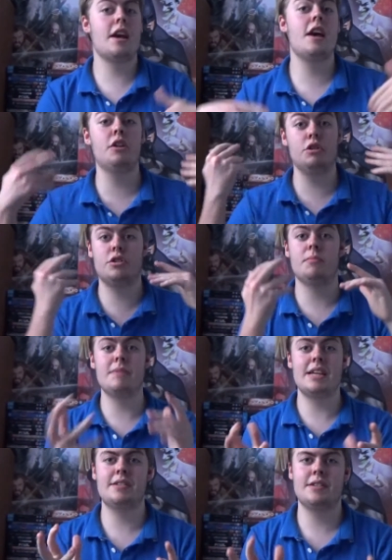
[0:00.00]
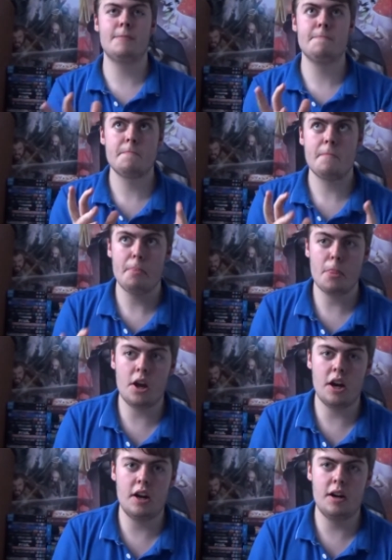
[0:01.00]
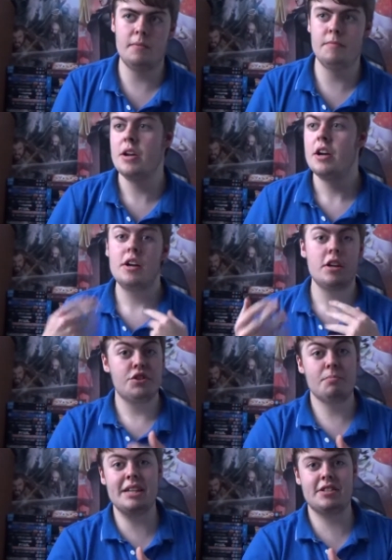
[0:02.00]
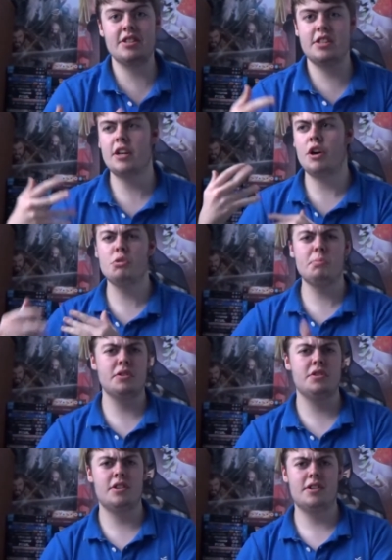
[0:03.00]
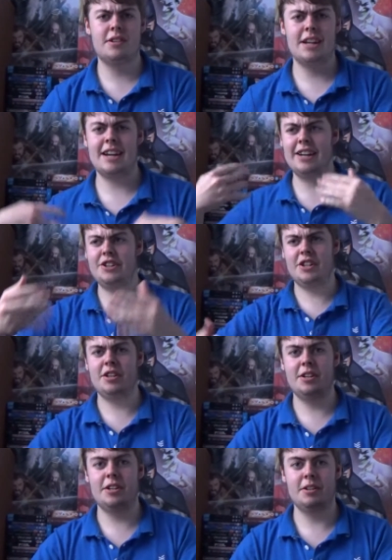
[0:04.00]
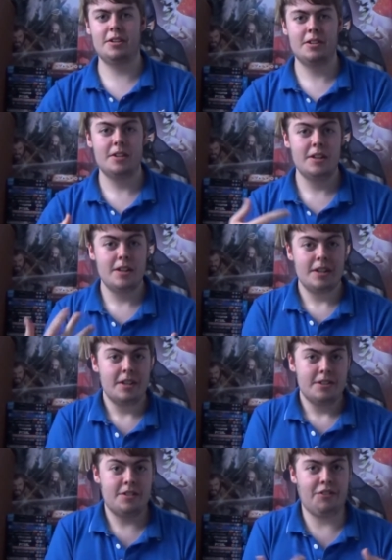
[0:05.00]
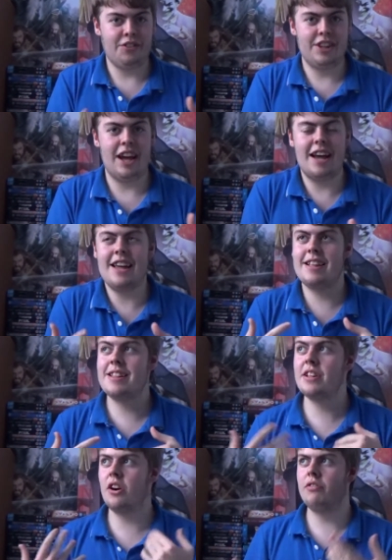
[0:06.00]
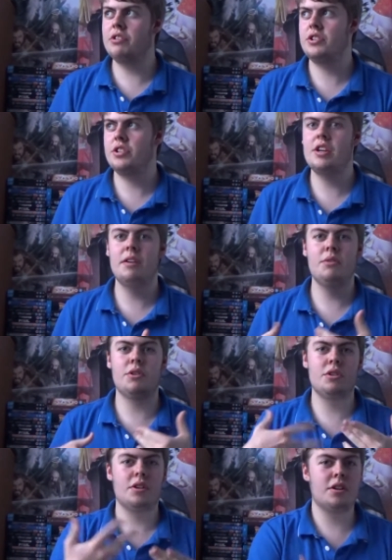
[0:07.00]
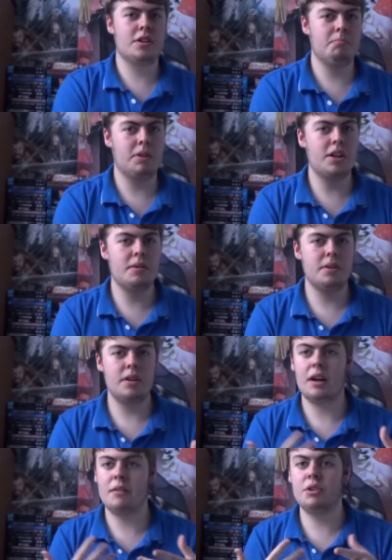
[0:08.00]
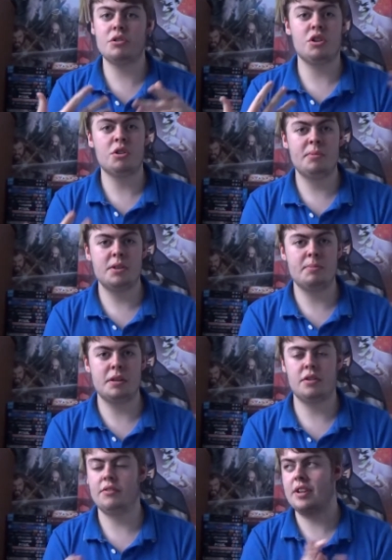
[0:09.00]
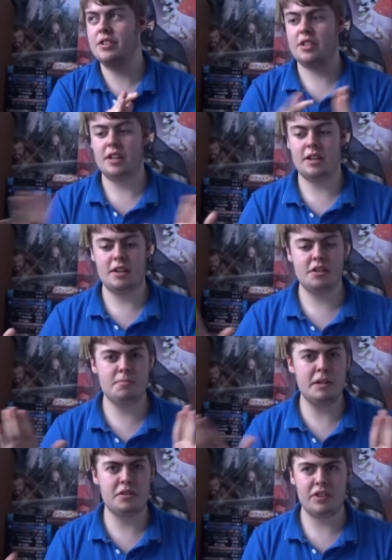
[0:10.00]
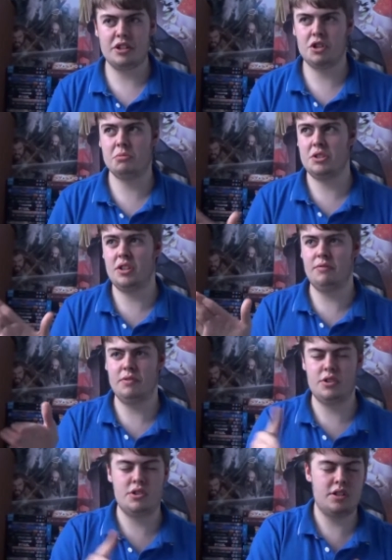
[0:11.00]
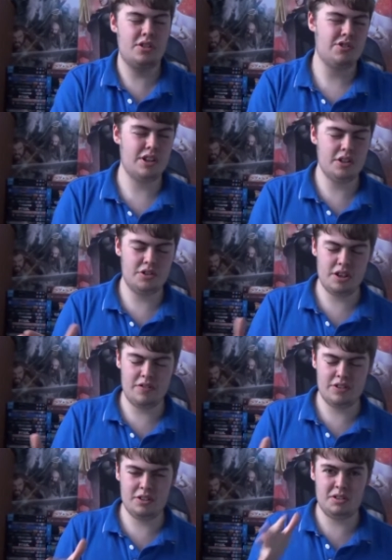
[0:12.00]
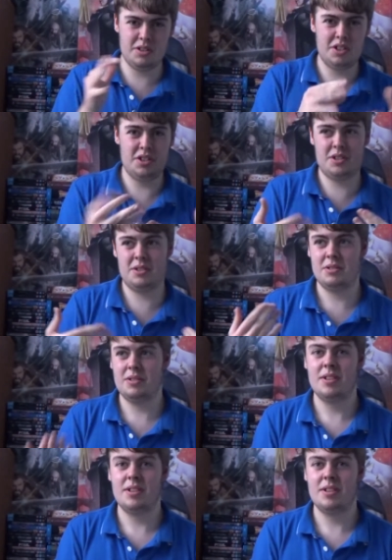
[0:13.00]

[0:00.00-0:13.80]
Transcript: it looks amazing. Um, it's amazing to see the Hulkbuster in action and stuff like that. Obviously, I'm not complaining about. I'm not talking about special effects. Uh, special effects you always leave with the trailers and everything because